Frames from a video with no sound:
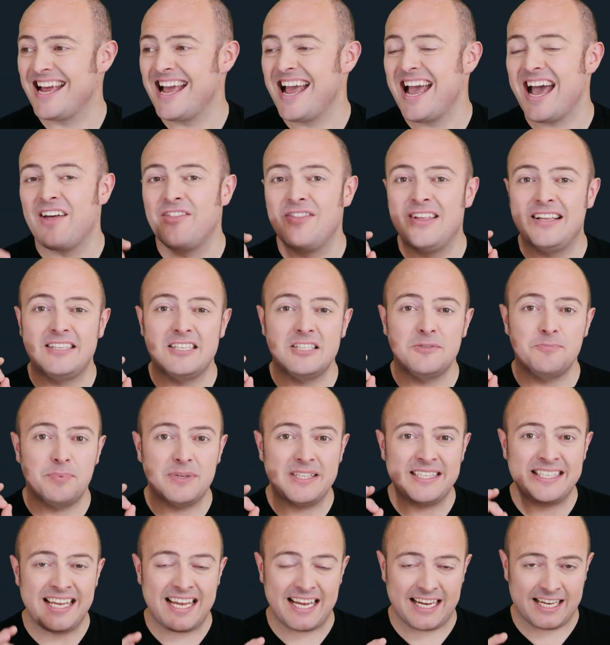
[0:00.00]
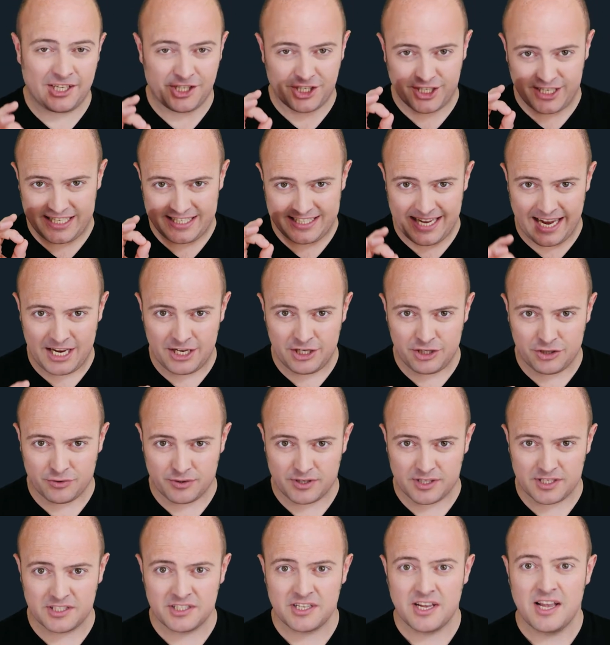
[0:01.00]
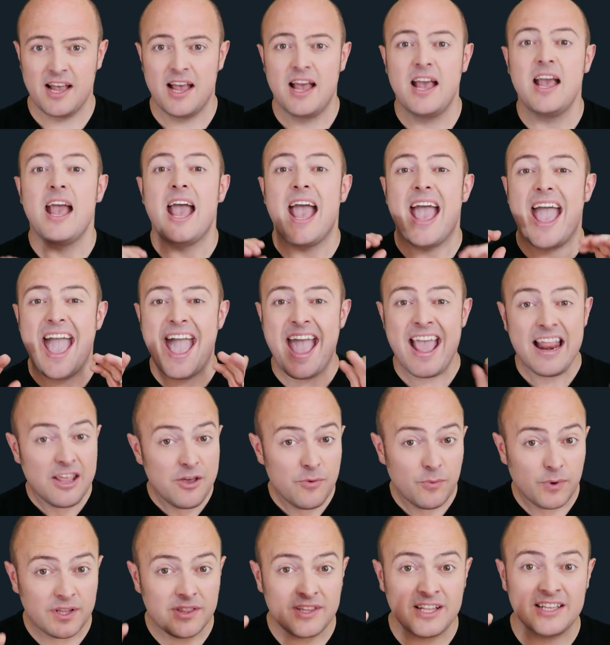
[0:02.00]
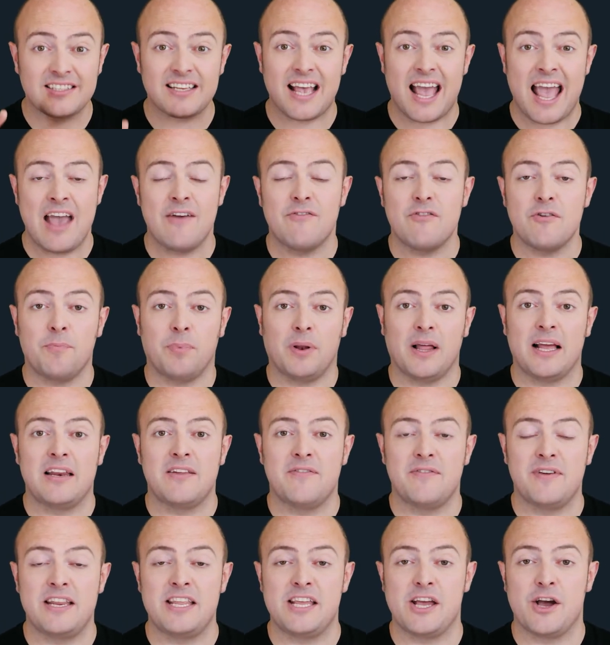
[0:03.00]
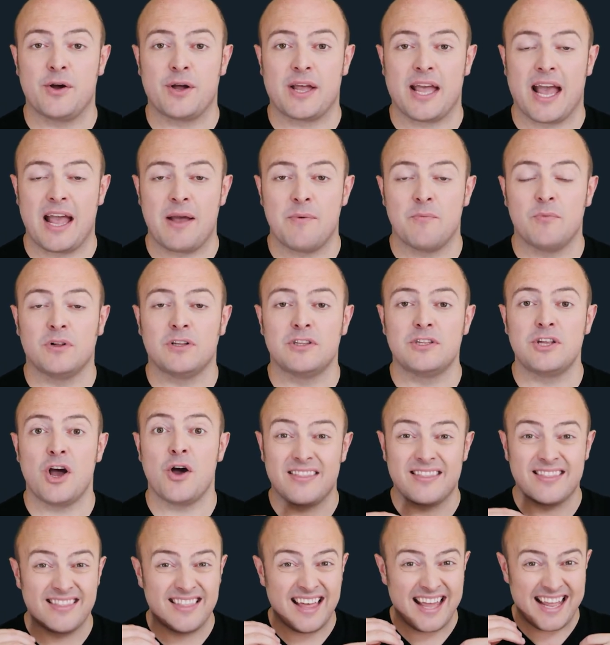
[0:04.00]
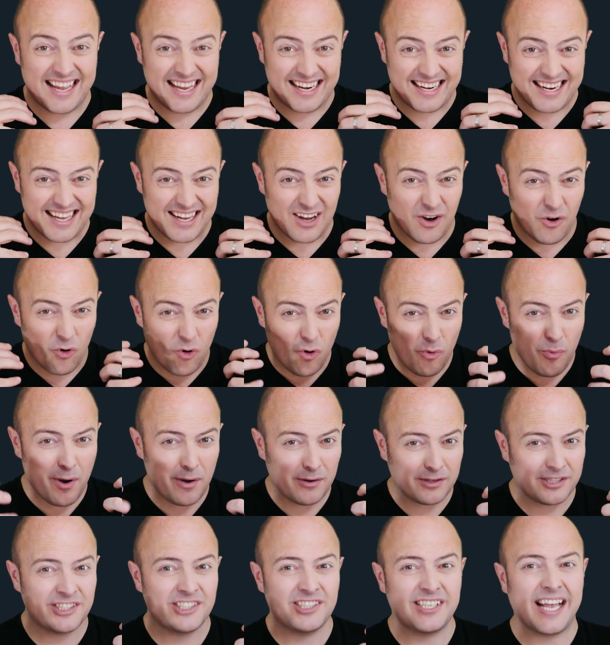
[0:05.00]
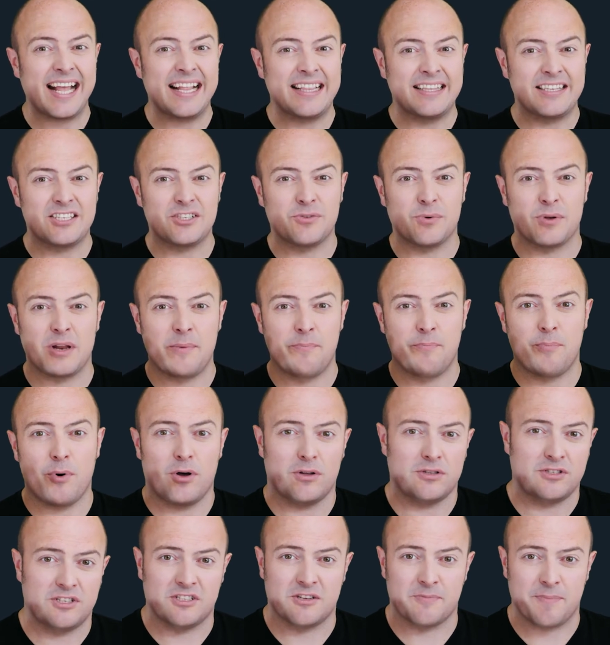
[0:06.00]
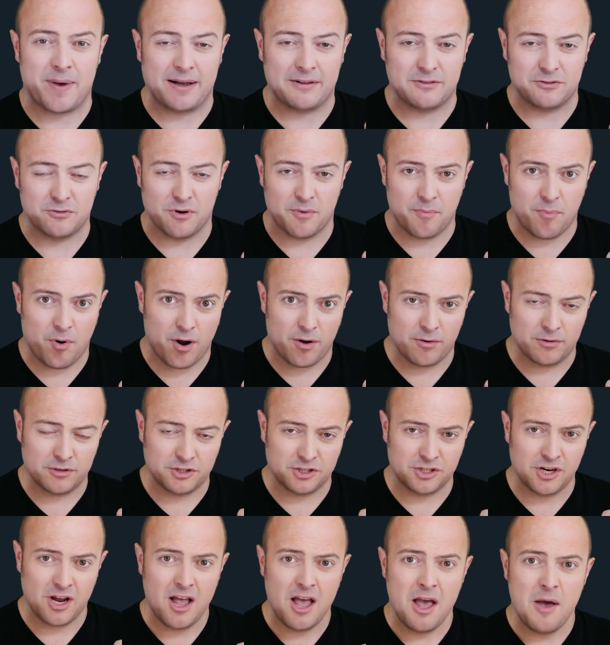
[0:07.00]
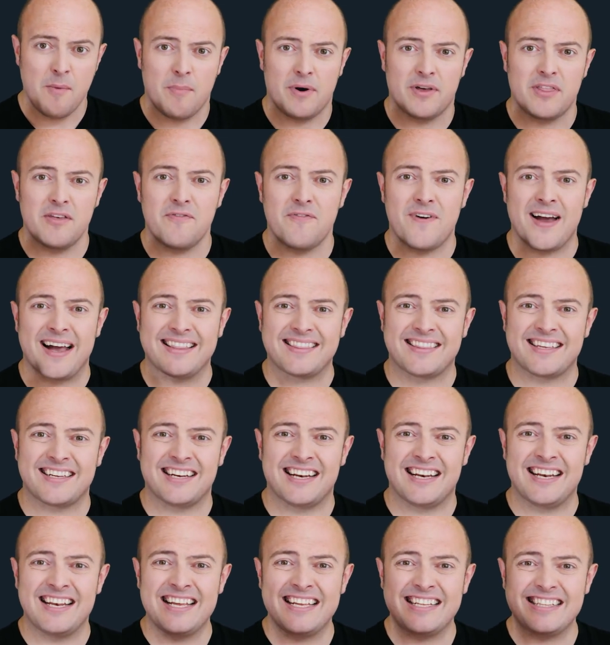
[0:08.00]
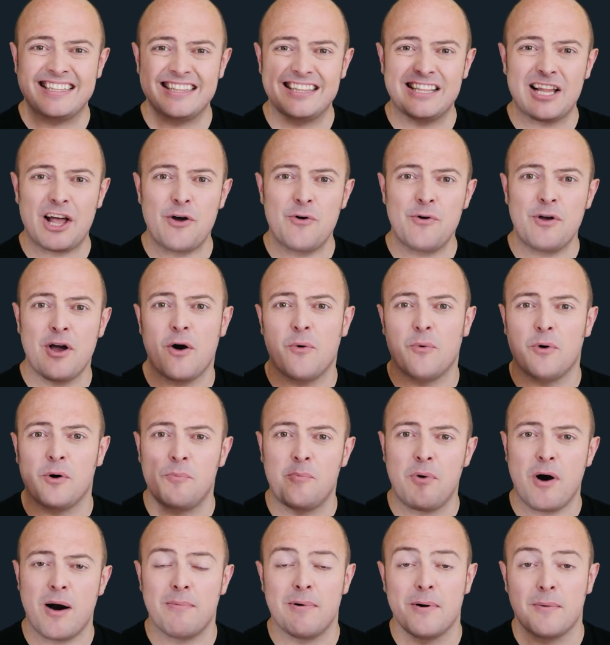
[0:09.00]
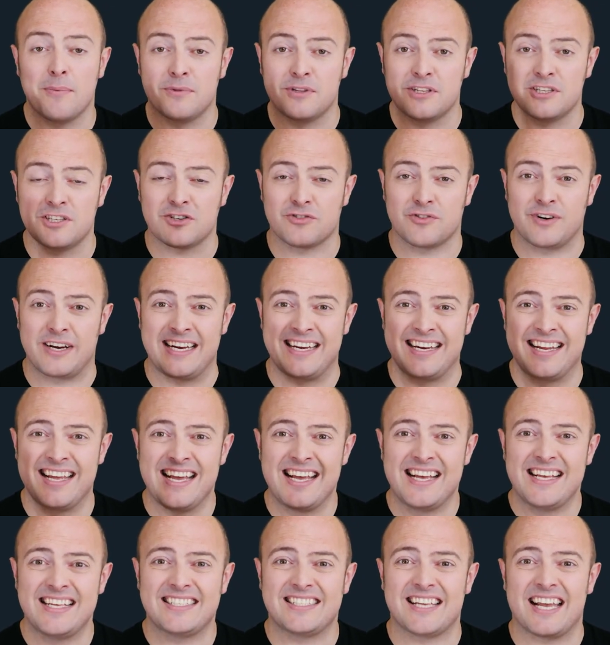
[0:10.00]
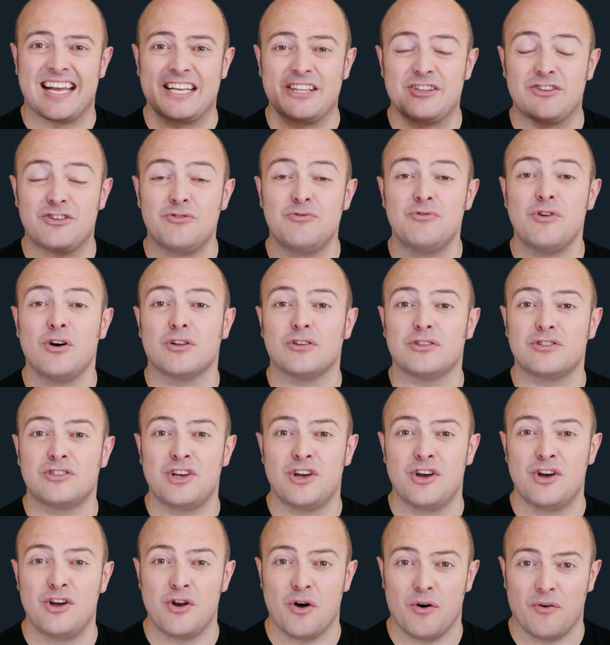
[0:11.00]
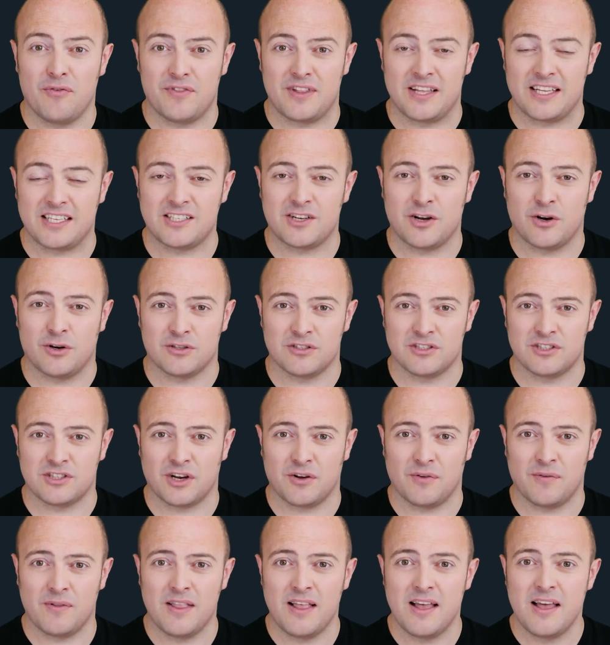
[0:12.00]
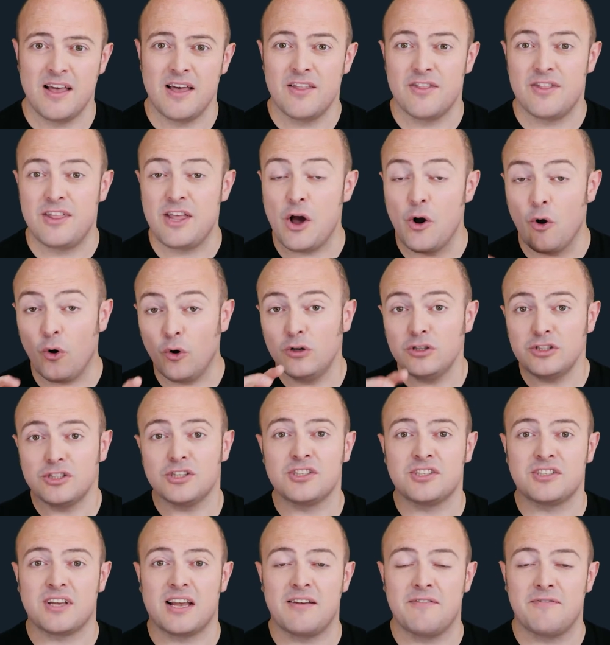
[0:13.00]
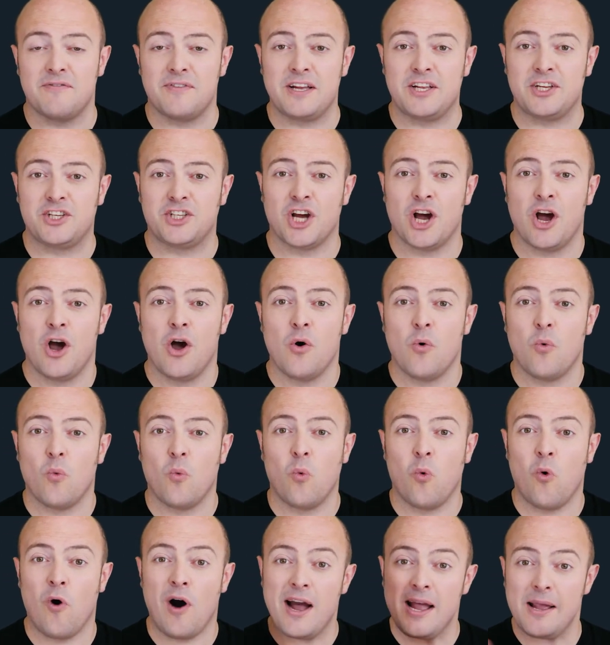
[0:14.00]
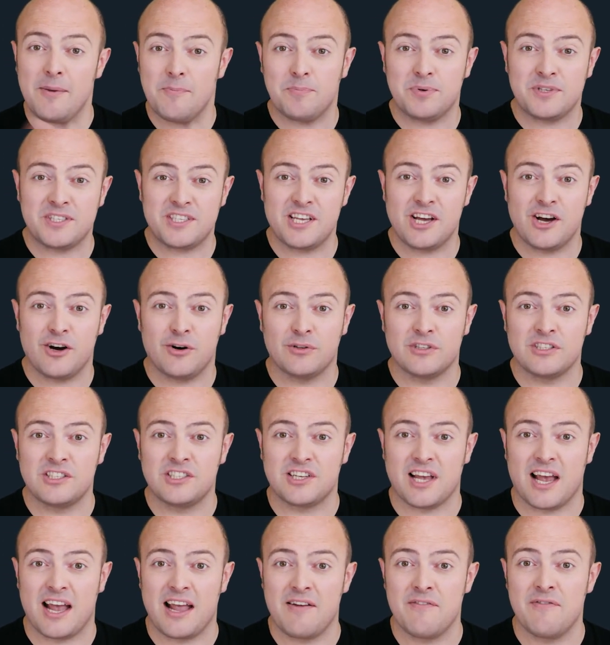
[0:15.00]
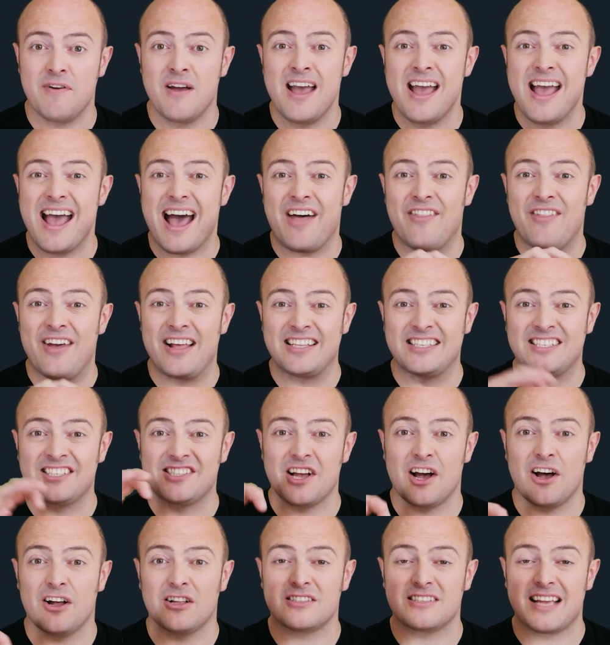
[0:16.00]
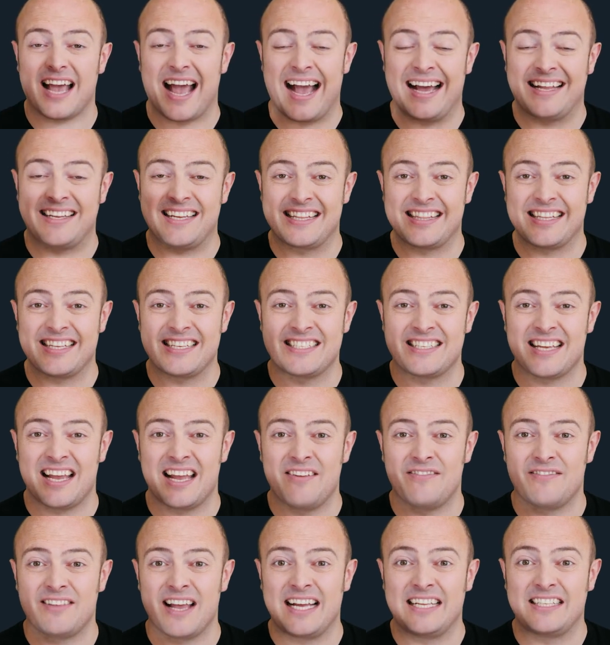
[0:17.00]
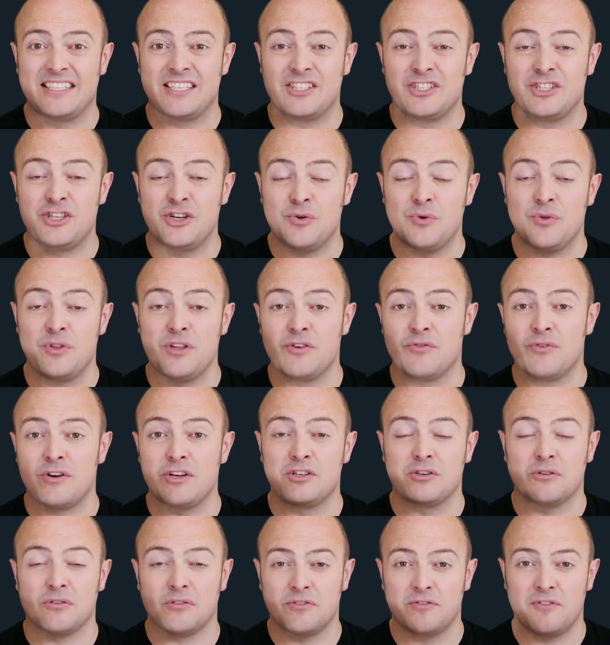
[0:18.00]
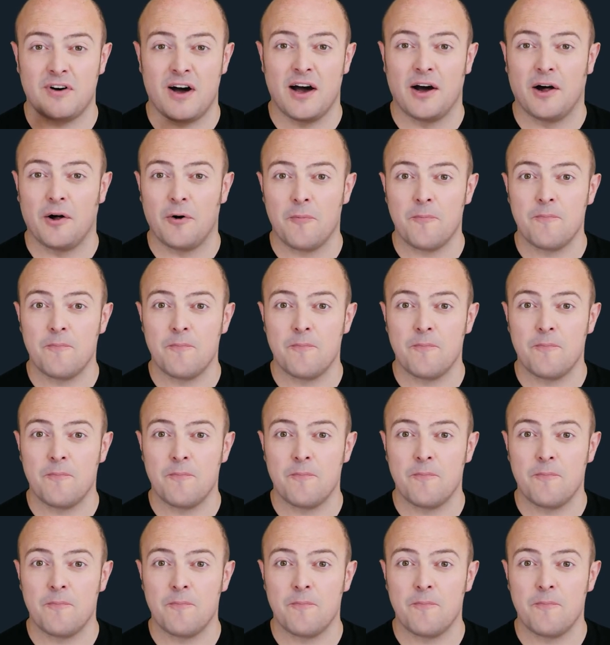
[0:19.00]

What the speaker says: And this is particularly dangerous. Anyone that's ever played a video game will know they can almost sense when a boss is about to approach by the fact that a little logo will pop up on the screen saying, do not turn off this console. The autosave feature wipes the old save and then starts adding the save data to the original file.